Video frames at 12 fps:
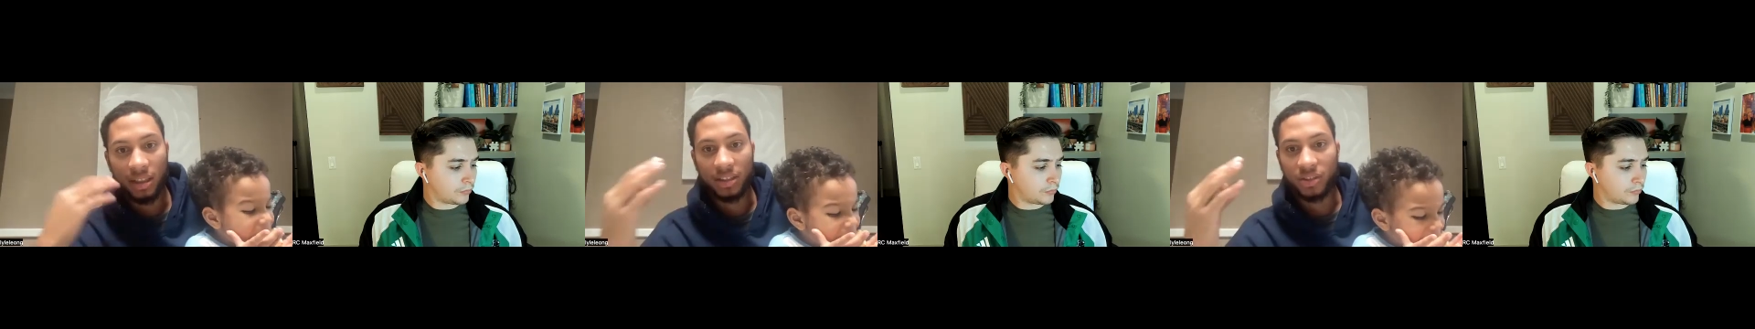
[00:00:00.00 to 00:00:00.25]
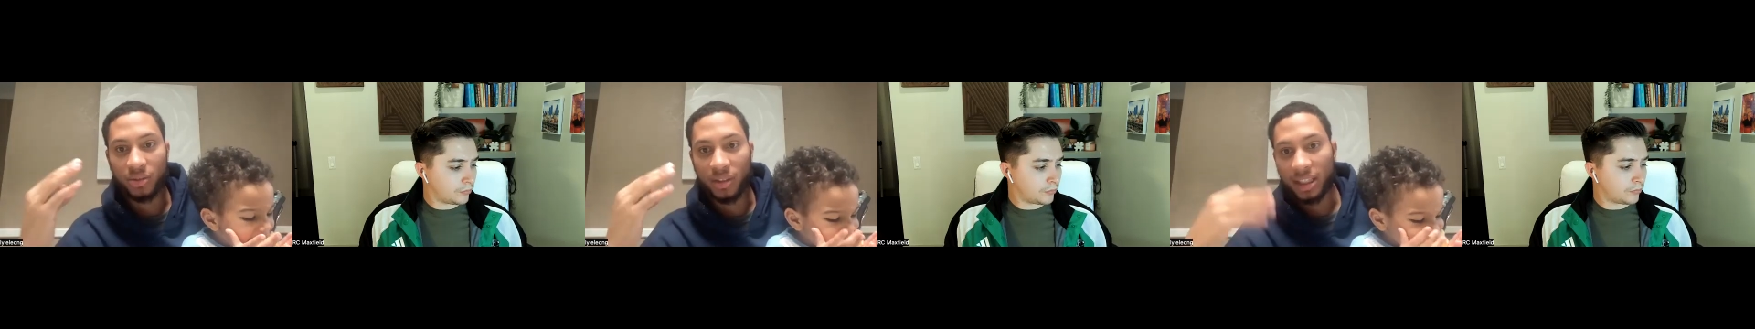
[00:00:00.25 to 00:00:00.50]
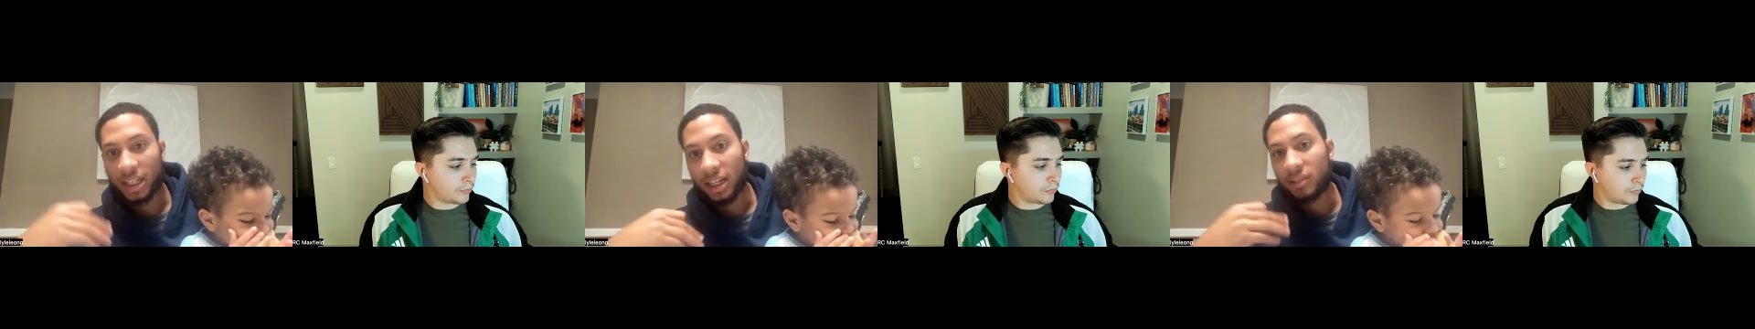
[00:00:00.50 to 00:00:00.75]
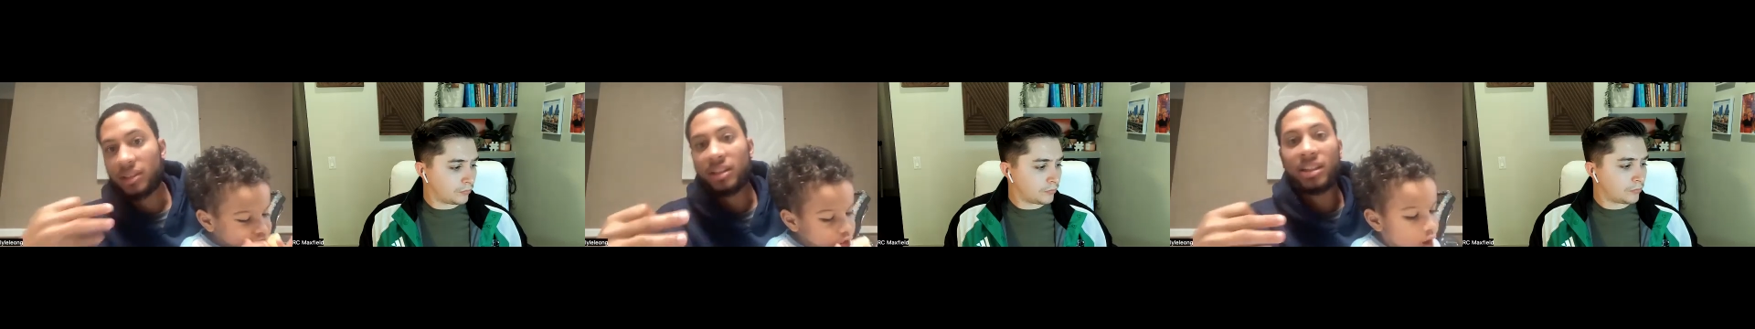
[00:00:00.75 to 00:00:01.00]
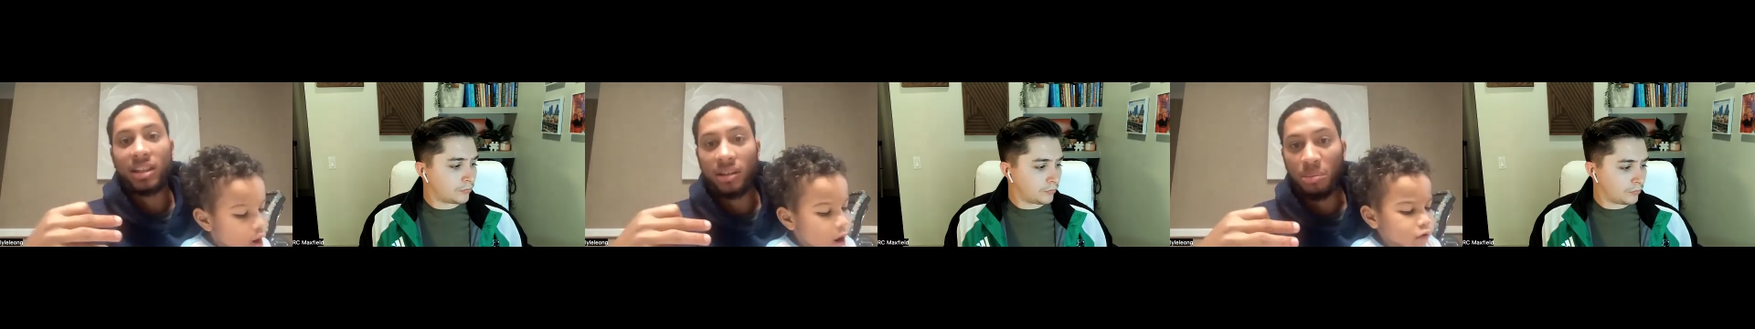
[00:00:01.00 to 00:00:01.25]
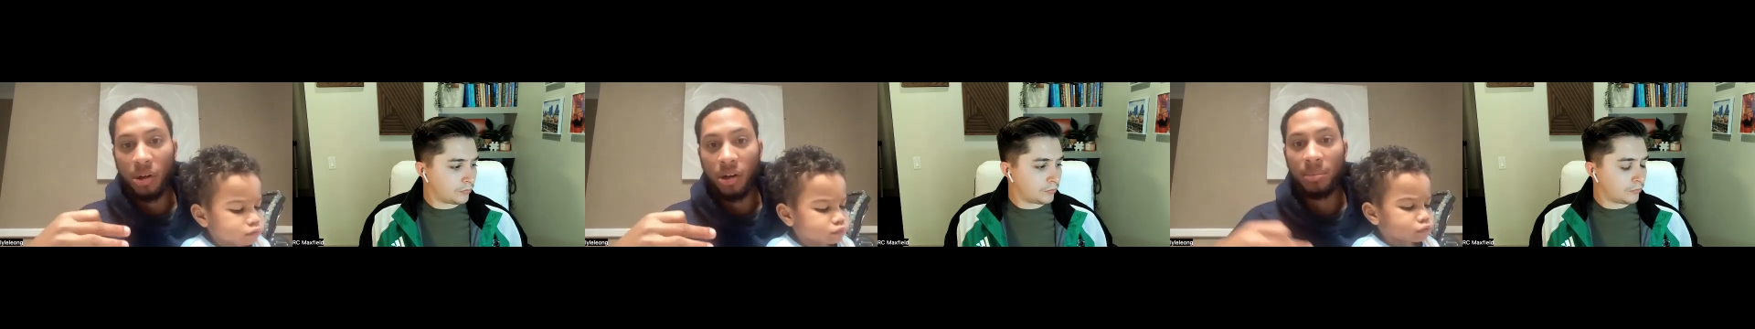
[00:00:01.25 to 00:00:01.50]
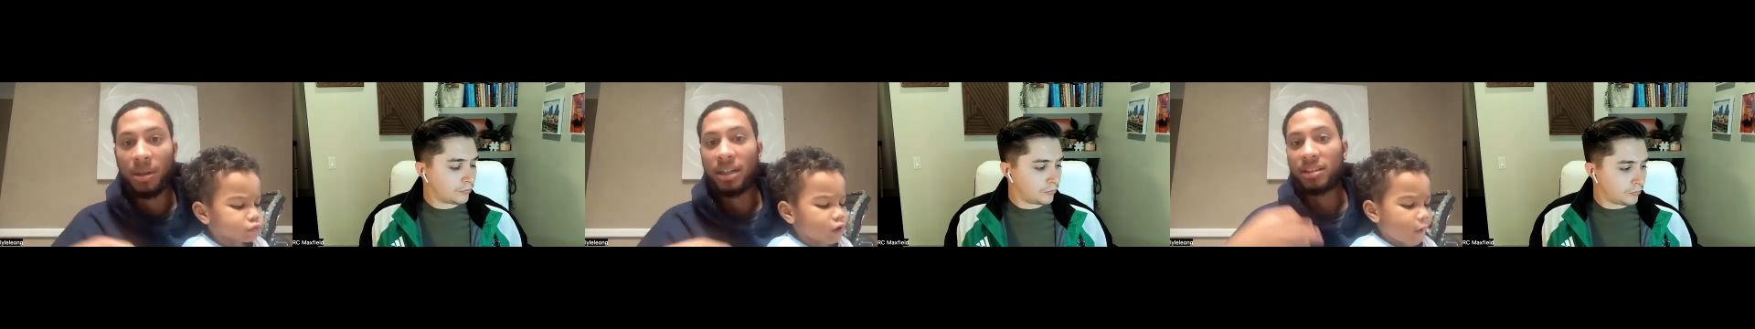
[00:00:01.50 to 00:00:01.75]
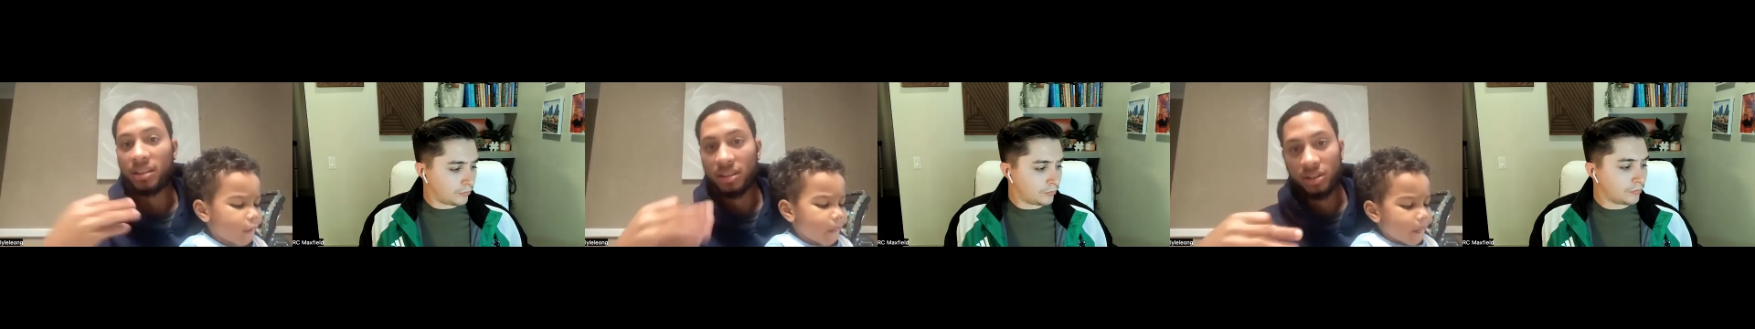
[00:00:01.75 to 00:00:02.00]
Speaker 1: it's 3 and out, and they're getting the ball back.
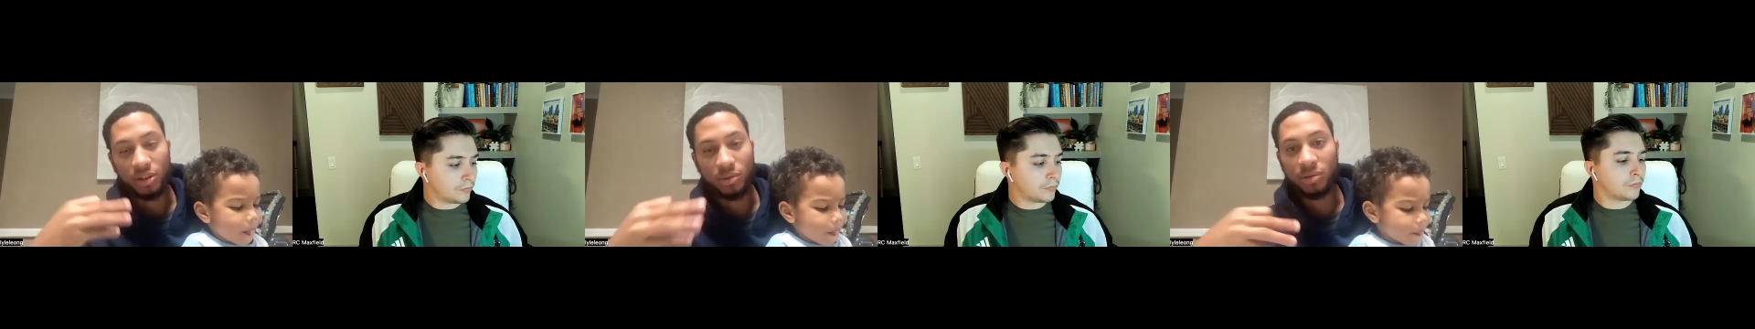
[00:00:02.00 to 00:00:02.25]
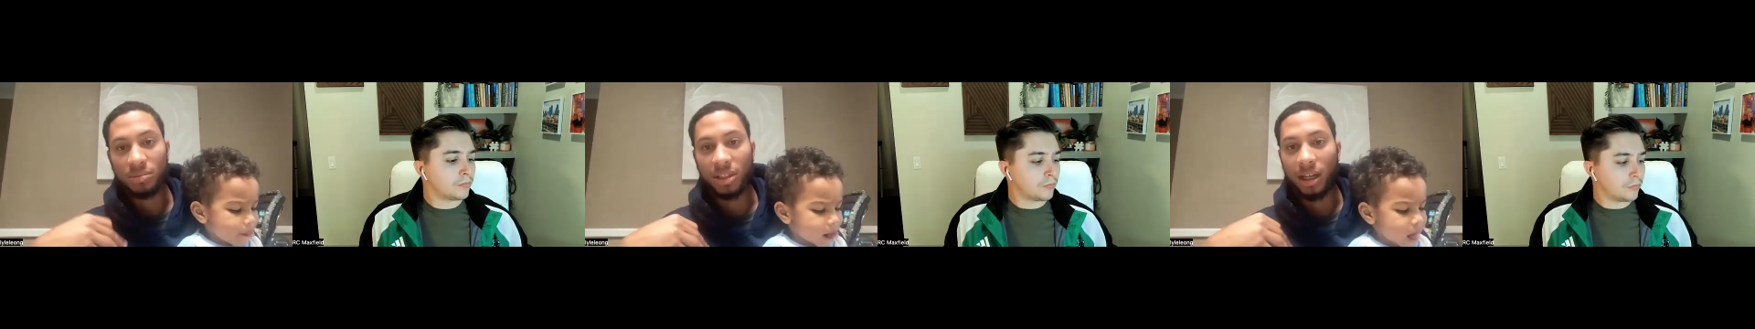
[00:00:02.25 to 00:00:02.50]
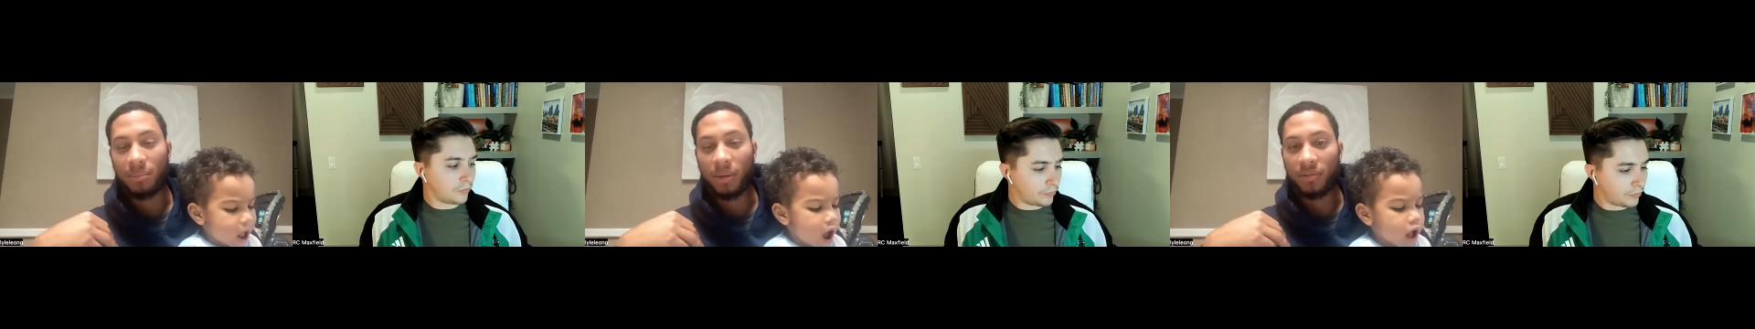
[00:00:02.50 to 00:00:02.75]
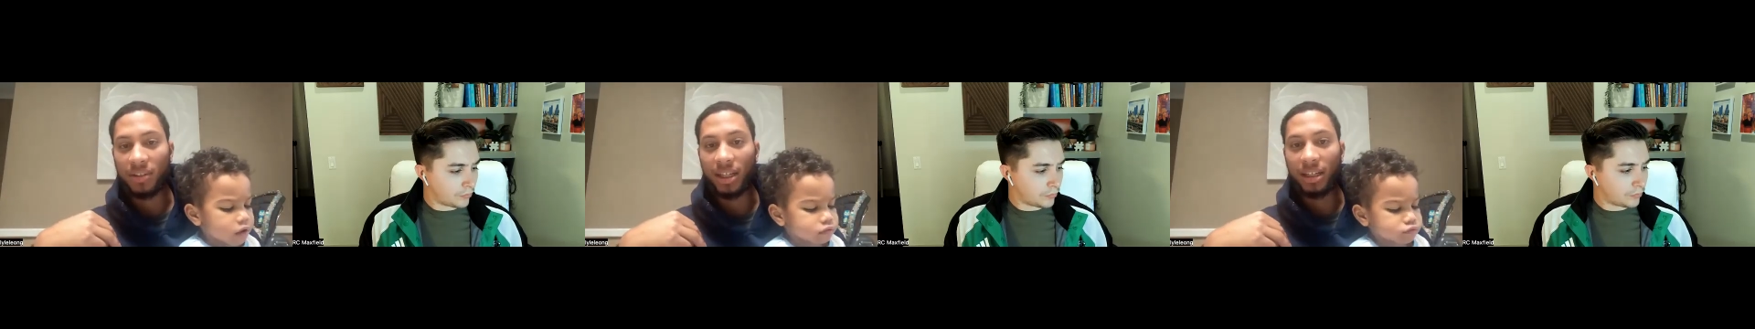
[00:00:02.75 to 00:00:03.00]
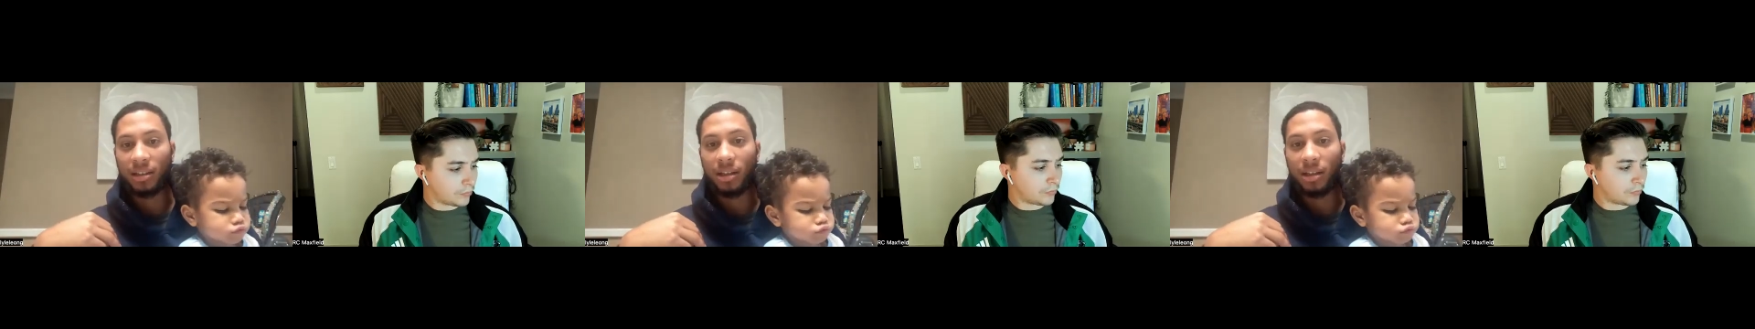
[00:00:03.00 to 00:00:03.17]
They're going to chew some time off that